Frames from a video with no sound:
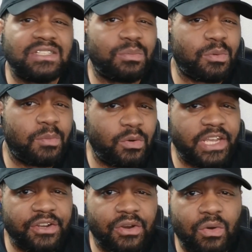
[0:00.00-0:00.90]
to promote
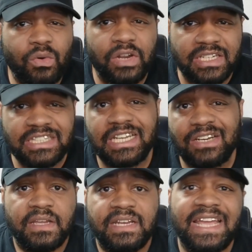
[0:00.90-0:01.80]
here on the
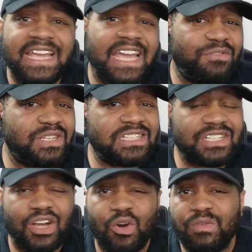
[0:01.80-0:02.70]
channel. They gave us
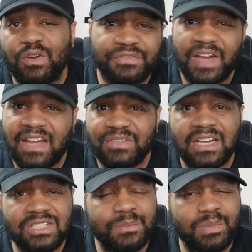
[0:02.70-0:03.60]
over
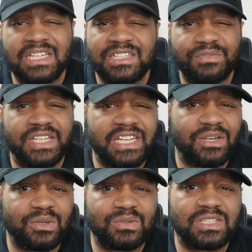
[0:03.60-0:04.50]
5,000 plus
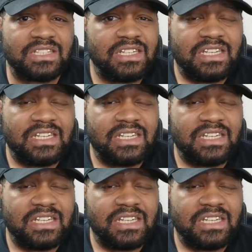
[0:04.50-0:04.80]
videos,